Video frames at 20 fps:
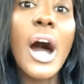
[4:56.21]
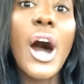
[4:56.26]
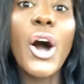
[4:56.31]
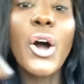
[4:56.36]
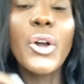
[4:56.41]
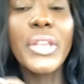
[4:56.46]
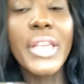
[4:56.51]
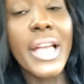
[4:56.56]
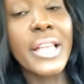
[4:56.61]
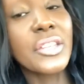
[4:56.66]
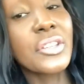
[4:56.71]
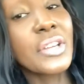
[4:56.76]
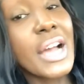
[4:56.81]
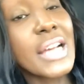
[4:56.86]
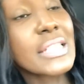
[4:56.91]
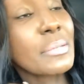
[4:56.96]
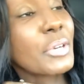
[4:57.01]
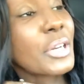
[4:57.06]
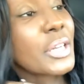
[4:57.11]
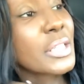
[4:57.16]
Oh yeah, you
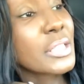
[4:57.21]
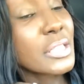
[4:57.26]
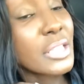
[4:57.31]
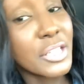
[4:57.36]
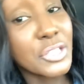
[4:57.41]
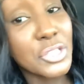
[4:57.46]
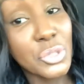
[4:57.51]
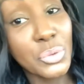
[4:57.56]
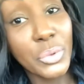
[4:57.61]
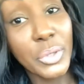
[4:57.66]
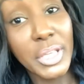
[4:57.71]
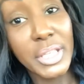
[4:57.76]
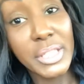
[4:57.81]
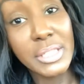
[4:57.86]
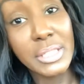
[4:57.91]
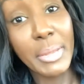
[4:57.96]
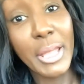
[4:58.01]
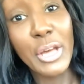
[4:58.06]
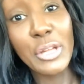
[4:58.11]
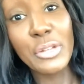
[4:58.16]
guys, I'm gonna start
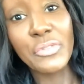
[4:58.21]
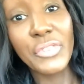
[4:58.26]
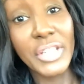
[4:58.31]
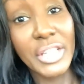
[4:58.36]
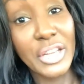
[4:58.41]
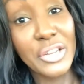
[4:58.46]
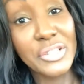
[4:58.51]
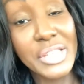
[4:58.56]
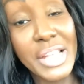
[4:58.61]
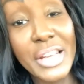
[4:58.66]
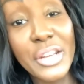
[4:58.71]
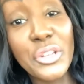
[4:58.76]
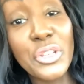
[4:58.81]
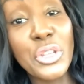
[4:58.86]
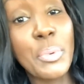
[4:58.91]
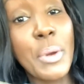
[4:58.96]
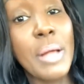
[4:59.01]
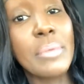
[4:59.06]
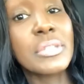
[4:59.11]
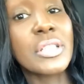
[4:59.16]
doing some health videos. I know
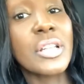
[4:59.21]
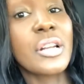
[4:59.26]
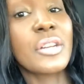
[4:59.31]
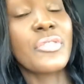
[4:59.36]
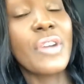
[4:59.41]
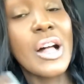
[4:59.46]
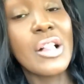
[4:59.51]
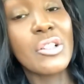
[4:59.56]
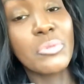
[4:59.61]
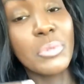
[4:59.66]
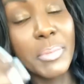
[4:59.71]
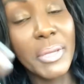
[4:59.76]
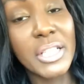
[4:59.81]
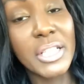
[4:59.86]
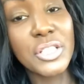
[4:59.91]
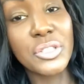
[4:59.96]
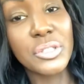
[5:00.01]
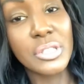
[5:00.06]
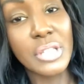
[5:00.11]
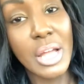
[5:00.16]
you probably started following me
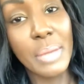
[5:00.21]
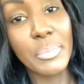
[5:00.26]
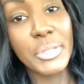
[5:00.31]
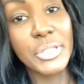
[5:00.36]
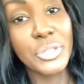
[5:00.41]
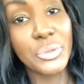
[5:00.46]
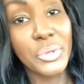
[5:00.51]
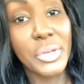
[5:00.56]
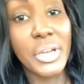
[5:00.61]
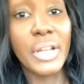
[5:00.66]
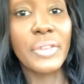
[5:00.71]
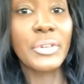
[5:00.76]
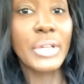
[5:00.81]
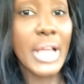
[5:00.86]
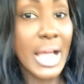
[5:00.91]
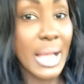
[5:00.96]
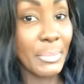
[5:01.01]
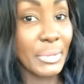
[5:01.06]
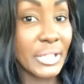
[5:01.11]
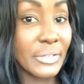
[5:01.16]
because you saw me doing
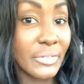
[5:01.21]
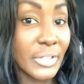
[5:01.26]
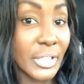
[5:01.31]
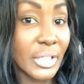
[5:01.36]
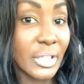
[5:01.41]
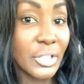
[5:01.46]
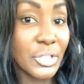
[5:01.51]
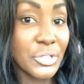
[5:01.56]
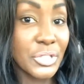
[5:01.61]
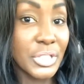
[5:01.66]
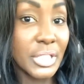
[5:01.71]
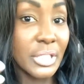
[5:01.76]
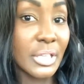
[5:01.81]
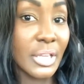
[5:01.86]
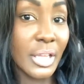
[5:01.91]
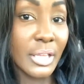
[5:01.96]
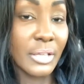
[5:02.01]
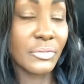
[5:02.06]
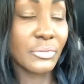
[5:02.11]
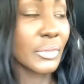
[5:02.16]
comedy videos
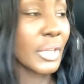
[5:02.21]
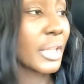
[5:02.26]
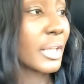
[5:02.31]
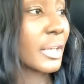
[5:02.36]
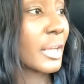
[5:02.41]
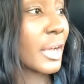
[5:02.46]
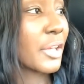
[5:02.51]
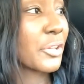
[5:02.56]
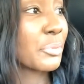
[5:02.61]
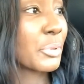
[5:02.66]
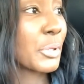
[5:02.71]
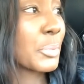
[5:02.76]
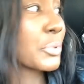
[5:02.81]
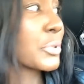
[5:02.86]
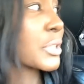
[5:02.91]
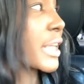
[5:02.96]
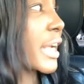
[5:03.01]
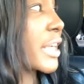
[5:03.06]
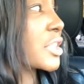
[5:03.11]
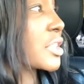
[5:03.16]
and in other
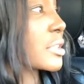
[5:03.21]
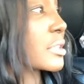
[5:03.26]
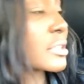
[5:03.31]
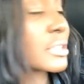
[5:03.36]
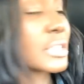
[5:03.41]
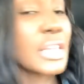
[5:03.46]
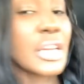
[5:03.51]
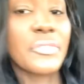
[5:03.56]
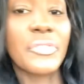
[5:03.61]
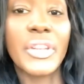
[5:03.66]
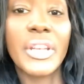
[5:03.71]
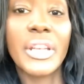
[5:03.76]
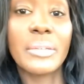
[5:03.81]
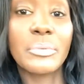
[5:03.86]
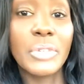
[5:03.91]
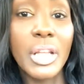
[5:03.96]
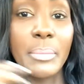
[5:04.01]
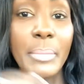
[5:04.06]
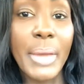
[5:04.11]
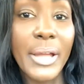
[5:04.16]
people's sketches and stuff,
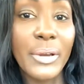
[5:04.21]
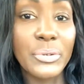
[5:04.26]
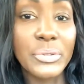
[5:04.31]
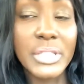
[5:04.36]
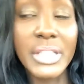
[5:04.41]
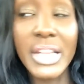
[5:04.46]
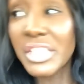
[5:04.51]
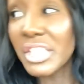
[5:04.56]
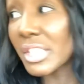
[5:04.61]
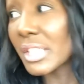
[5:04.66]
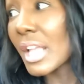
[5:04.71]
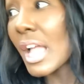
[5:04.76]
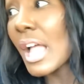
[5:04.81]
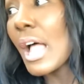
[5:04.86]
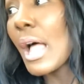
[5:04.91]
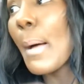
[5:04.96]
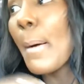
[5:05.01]
and in my own sketches.